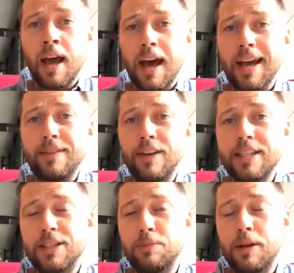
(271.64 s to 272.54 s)

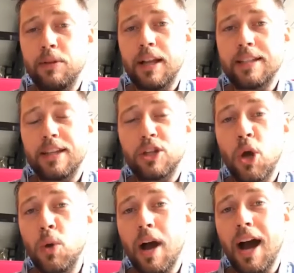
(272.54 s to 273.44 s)
Investors, people ask us,
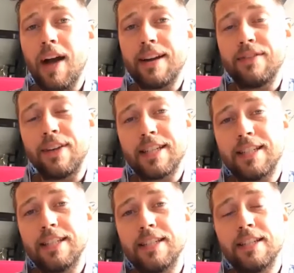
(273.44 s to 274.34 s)
who are
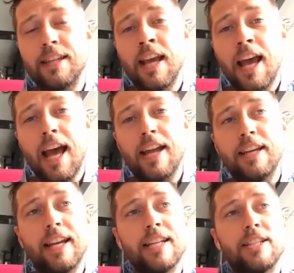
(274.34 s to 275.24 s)
investors and how do you
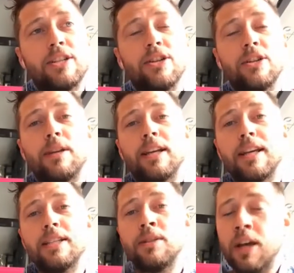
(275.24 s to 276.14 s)
get access to them? And I
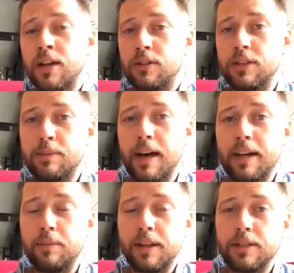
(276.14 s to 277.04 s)
guess through this
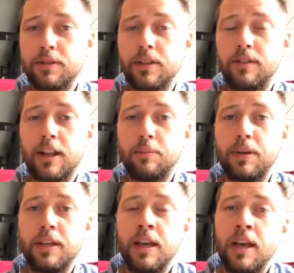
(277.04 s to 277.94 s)
marketplace we're
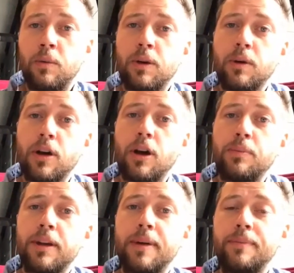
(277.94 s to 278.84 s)
developing, we want to
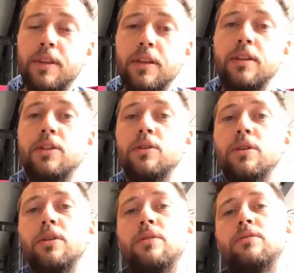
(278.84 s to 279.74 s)
open up
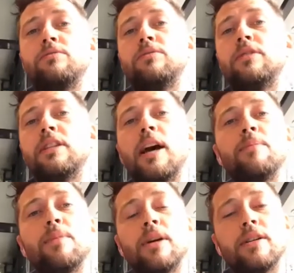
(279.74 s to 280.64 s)
the
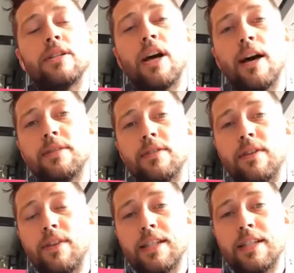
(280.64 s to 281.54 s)
number and types of
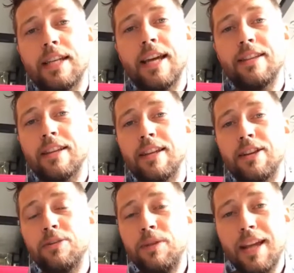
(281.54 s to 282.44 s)
investors out there. They
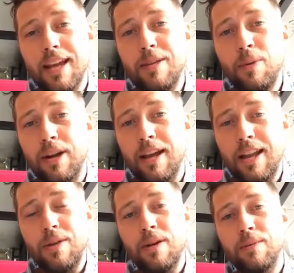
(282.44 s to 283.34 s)
could be anybody.
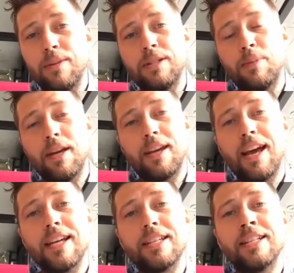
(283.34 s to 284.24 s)
Anyone with spare
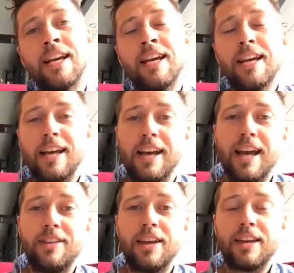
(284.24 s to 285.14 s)
cash
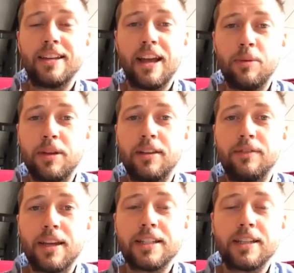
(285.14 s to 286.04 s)
out there can now be an
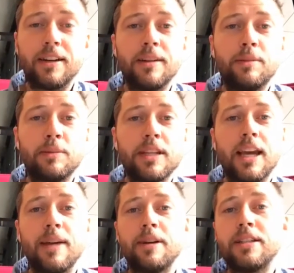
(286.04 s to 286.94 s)
investor. And people say,
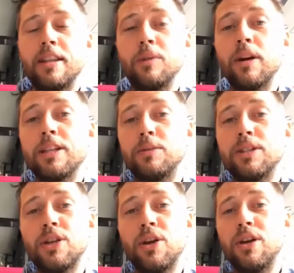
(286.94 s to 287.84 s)
how much do they want as a
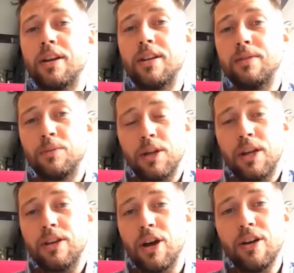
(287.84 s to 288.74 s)
return? And we
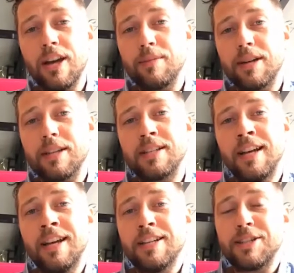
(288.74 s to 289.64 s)
don't know how much
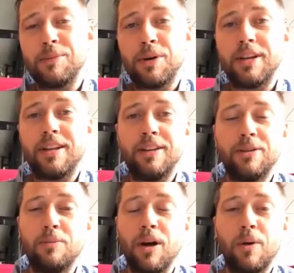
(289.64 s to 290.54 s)
somebody
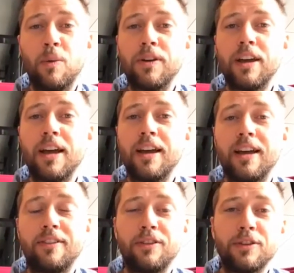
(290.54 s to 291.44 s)
who might want
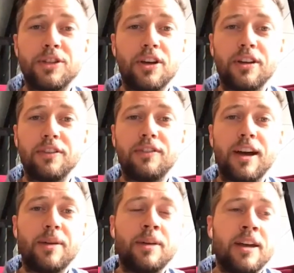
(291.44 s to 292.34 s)
for a return on a
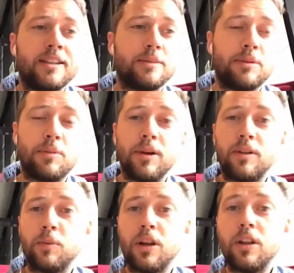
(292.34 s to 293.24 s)
farm. Some people
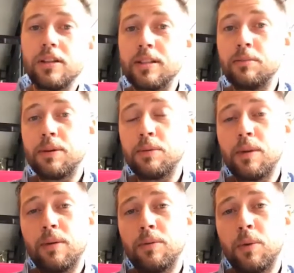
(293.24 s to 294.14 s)
might want a lot, some people
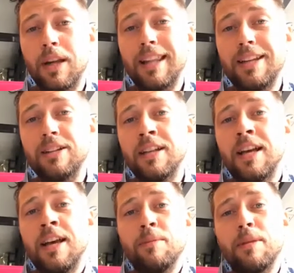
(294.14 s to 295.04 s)
might want a little.
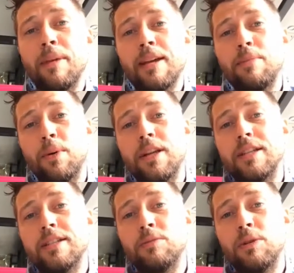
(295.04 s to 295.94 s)
But the main point
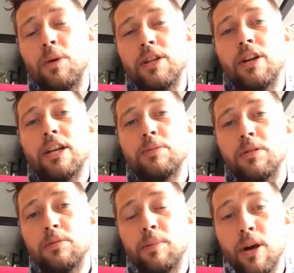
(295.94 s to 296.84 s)
is that we want you guys to
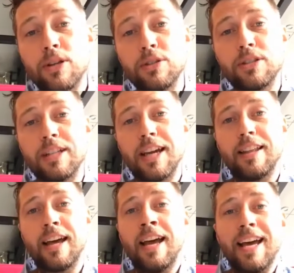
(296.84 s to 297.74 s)
pull proposals
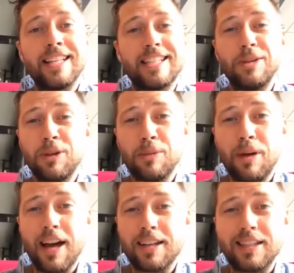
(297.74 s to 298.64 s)
together and see what the
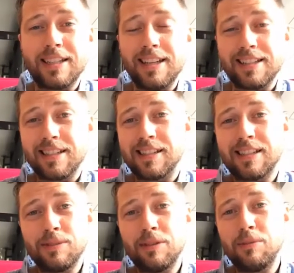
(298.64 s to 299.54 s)
market says.
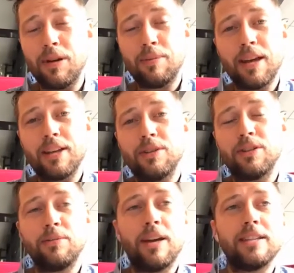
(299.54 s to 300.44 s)
Someone might back you into
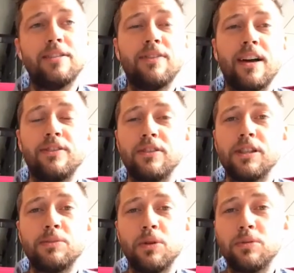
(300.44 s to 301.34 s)
an amazing farm for a
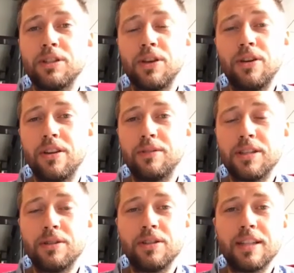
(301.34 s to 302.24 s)
small return
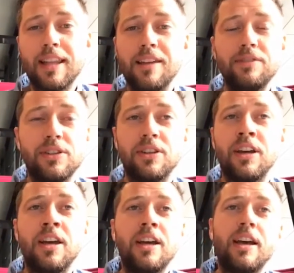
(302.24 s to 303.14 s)
just because they love you.
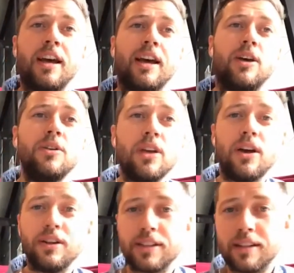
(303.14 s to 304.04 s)
Who
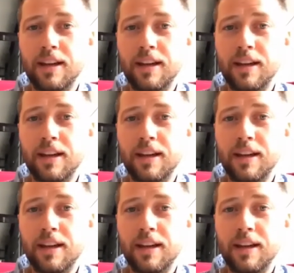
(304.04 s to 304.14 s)
knows?